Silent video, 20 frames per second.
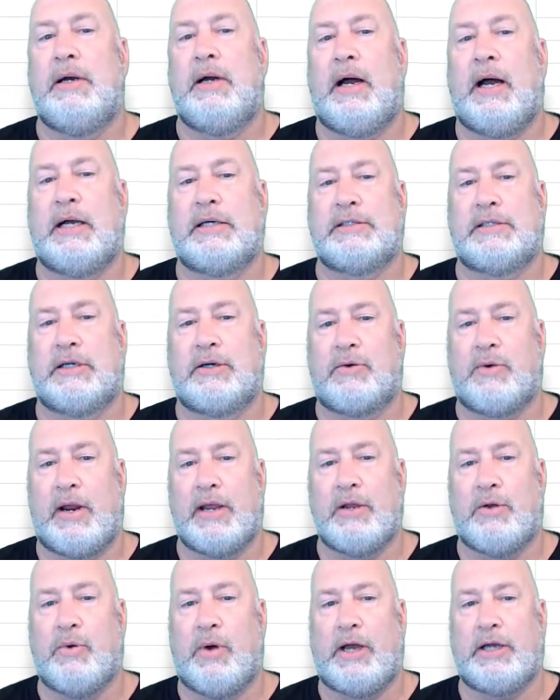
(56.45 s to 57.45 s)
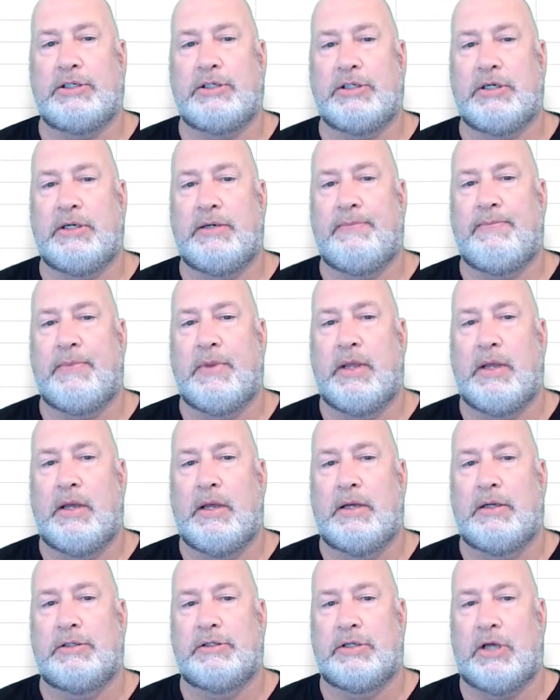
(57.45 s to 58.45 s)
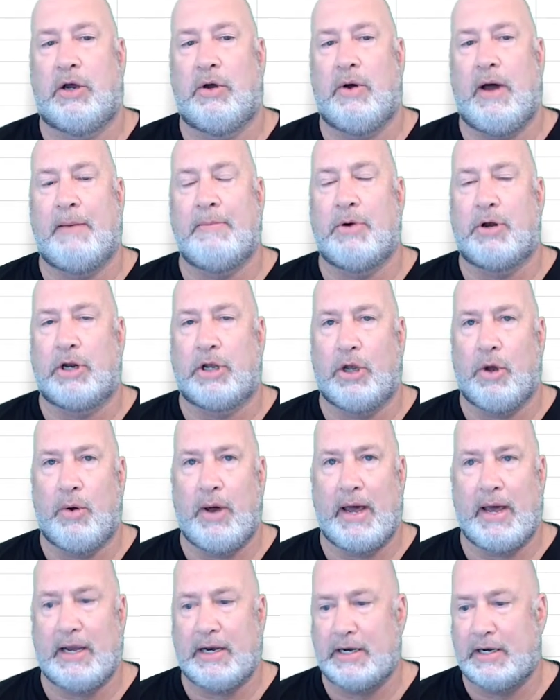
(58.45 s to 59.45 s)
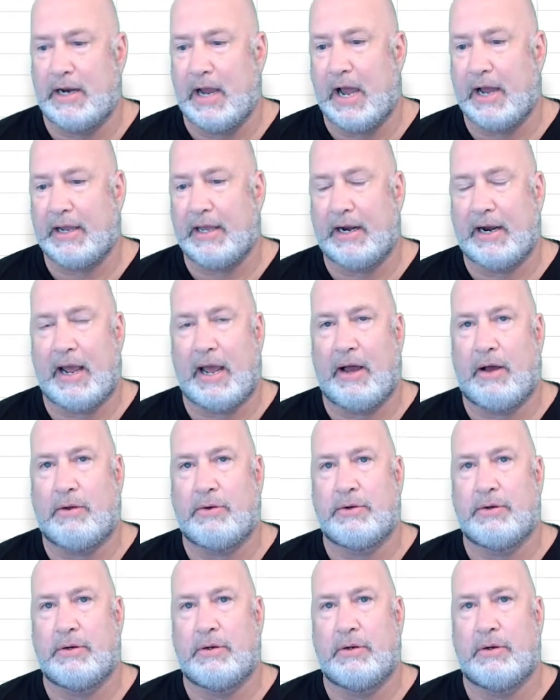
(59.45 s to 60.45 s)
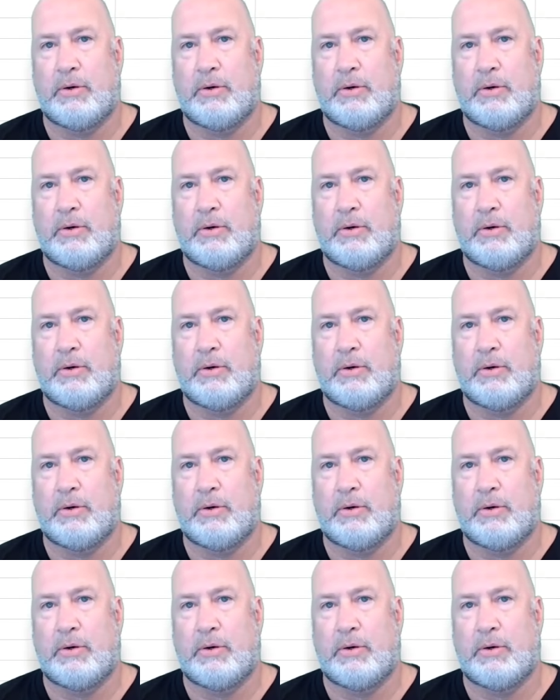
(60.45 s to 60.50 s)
I said, Great question. So I'm going to go ahead and knock it out